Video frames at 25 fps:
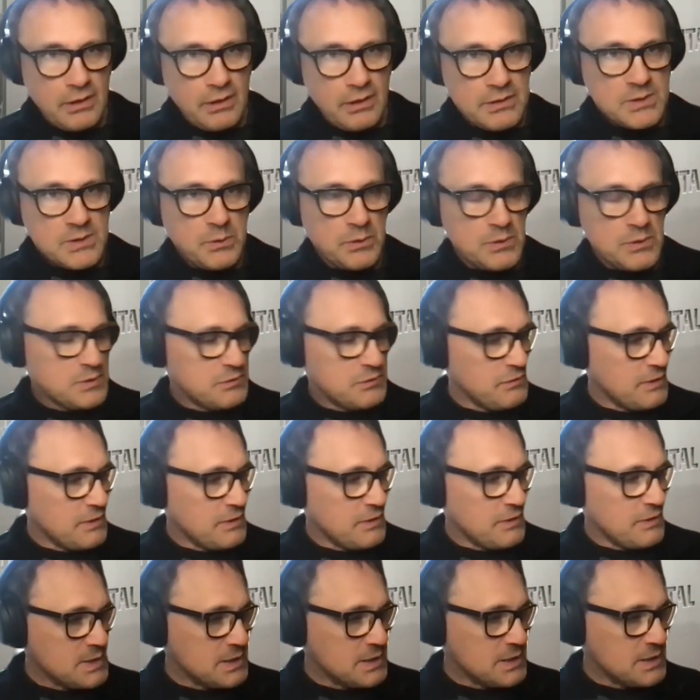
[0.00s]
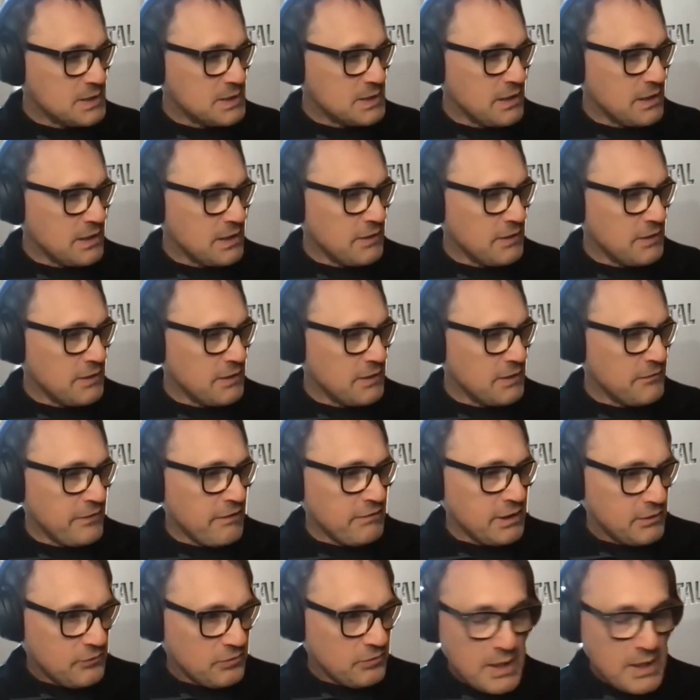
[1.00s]
think I just want to stress they
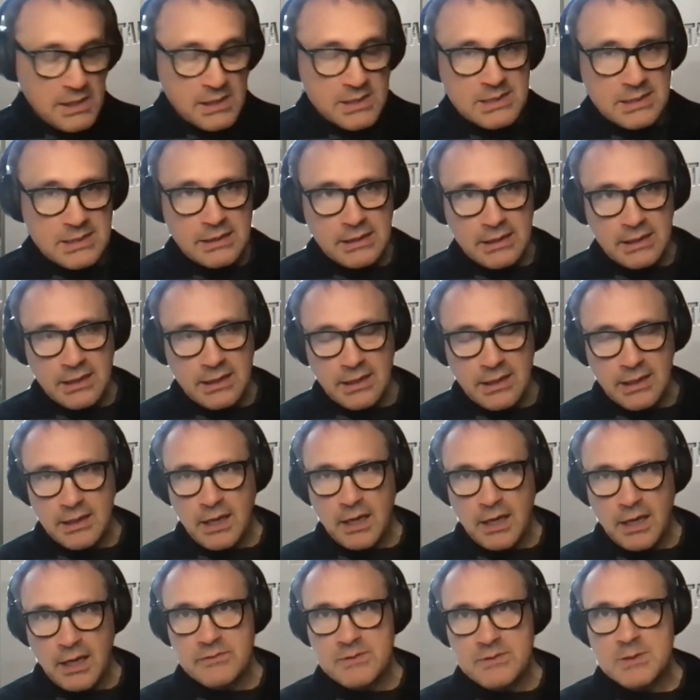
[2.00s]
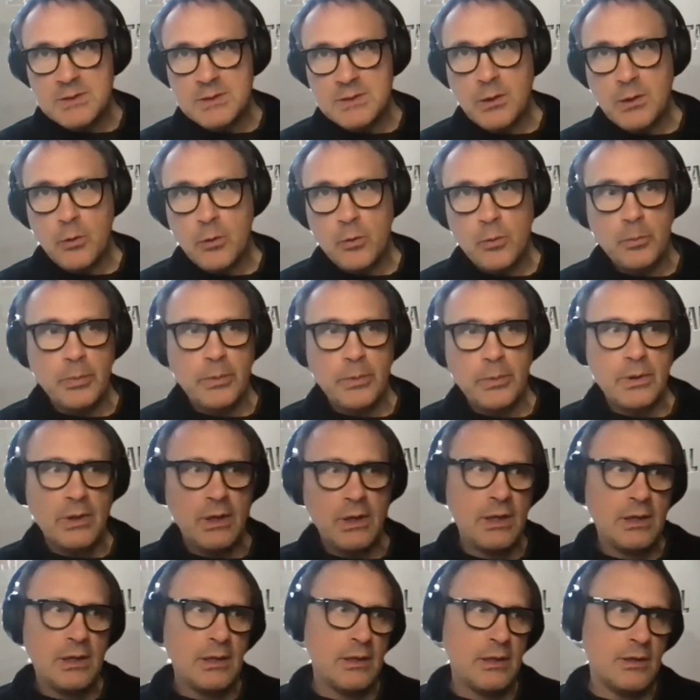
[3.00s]
vary tremendously in kind
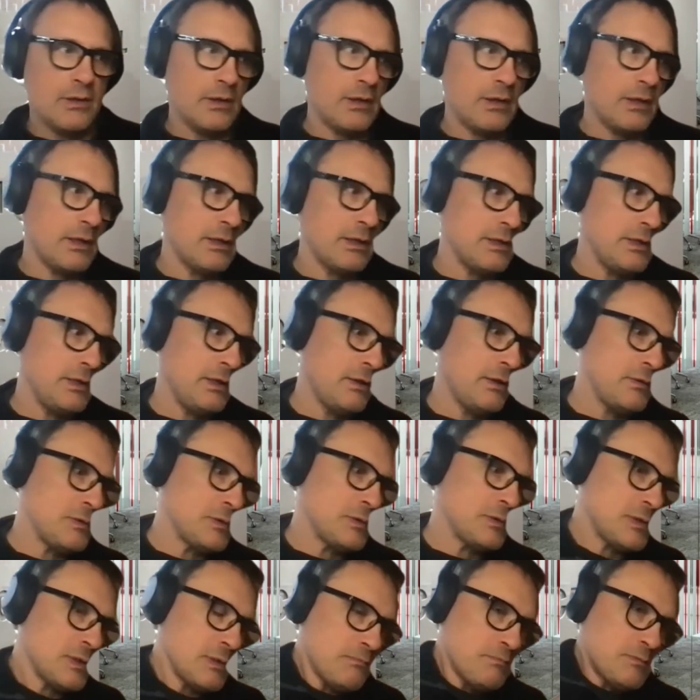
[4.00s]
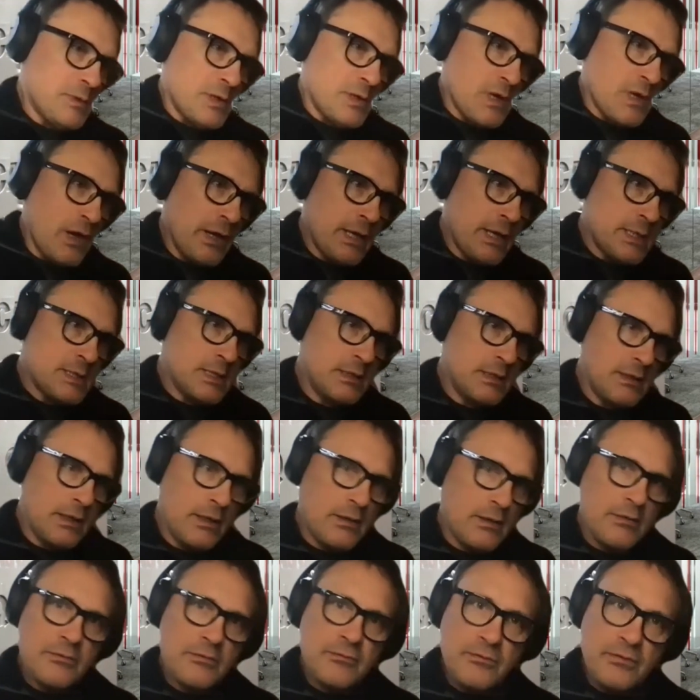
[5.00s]
of scope and
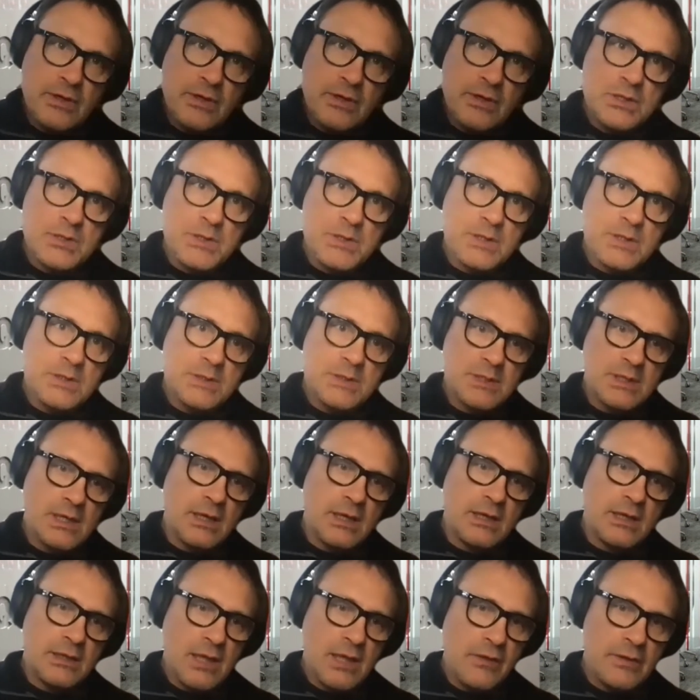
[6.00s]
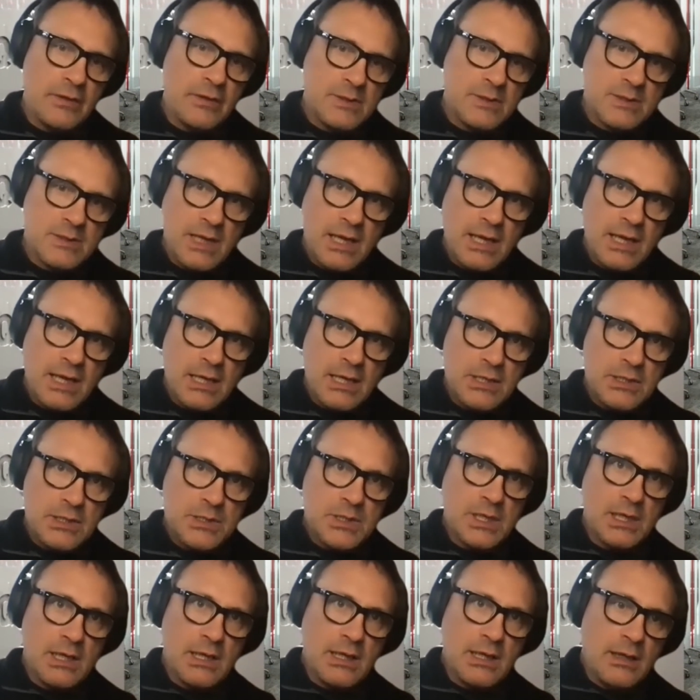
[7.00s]
size and features
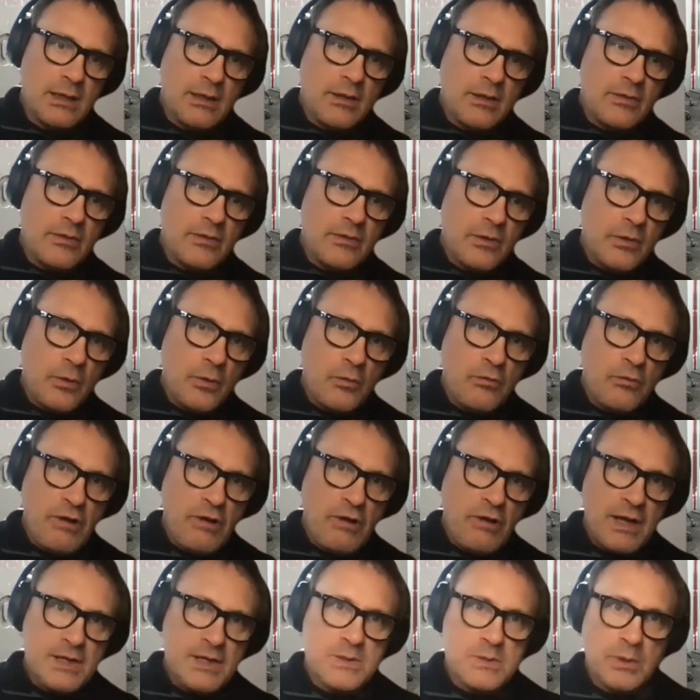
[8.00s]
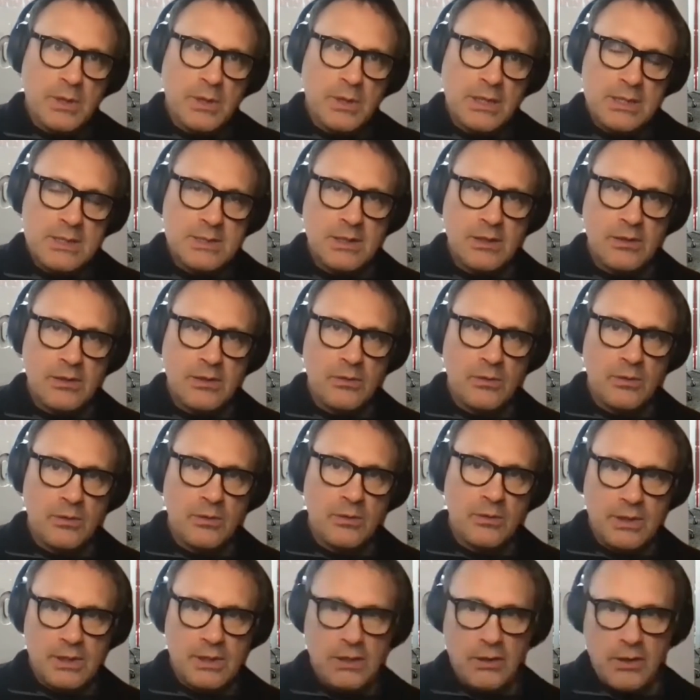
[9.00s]
and the stage that you're at
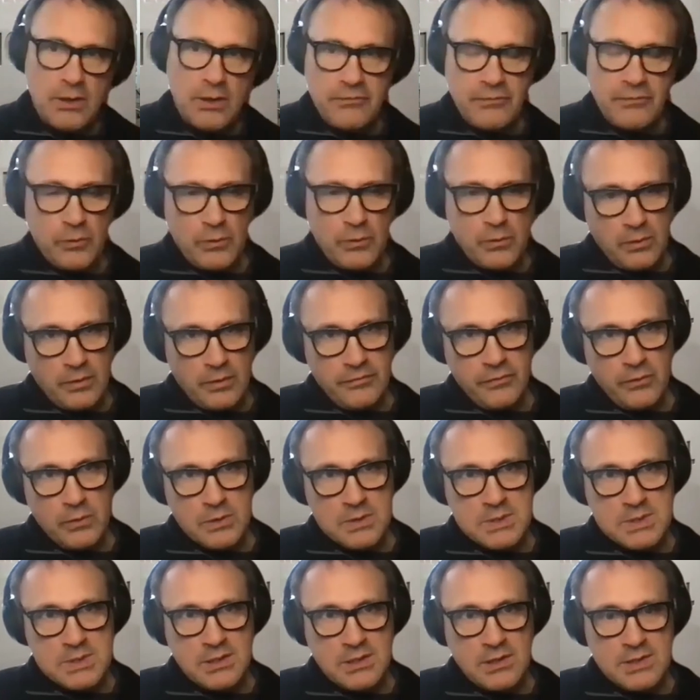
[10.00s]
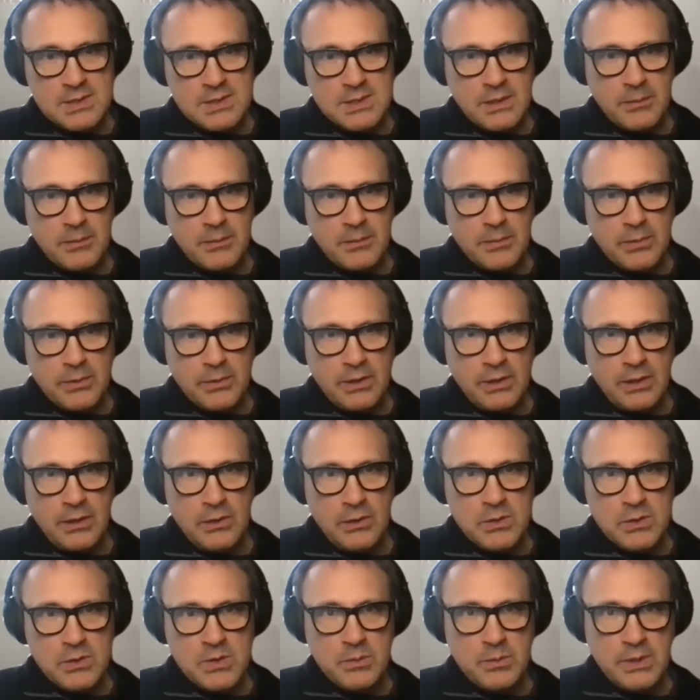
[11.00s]
as well. So if you're a
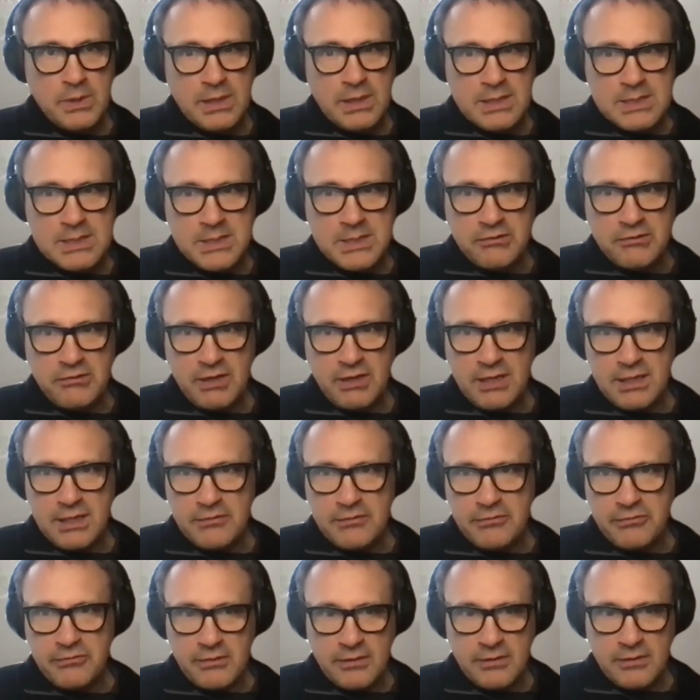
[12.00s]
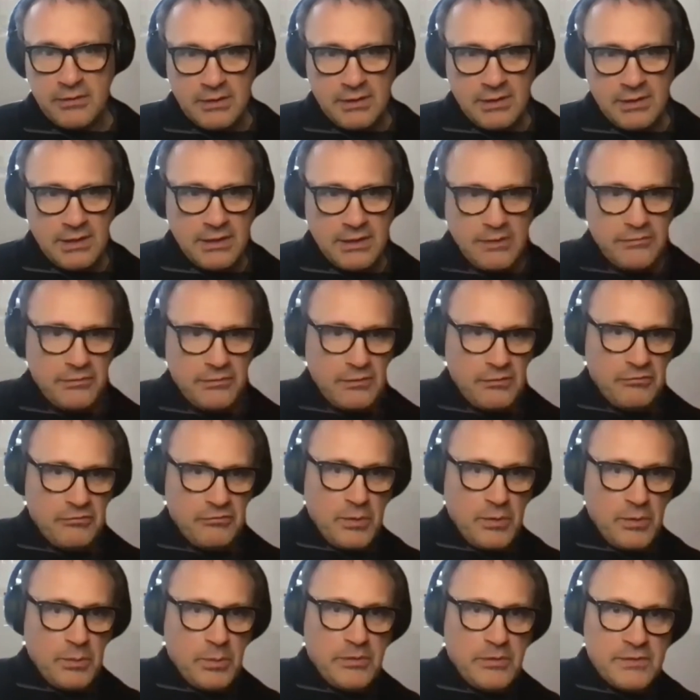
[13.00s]
startup, you should be considering a
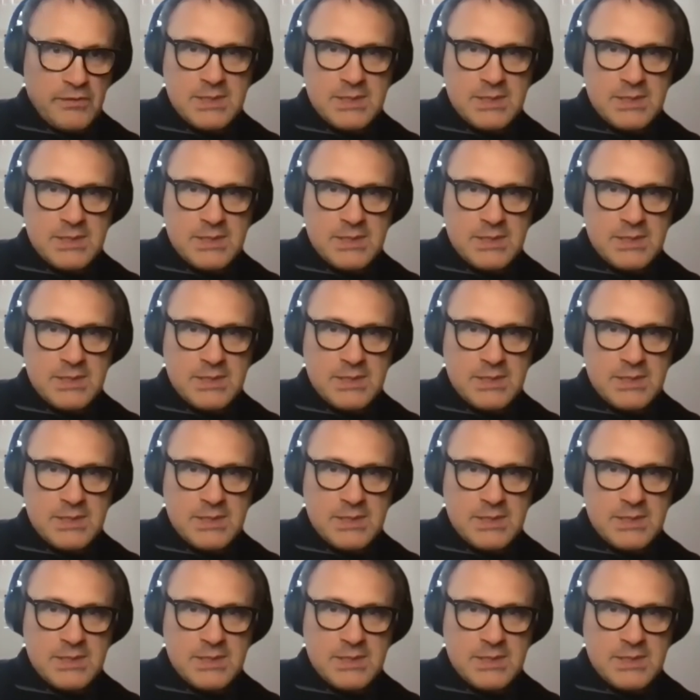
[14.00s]
different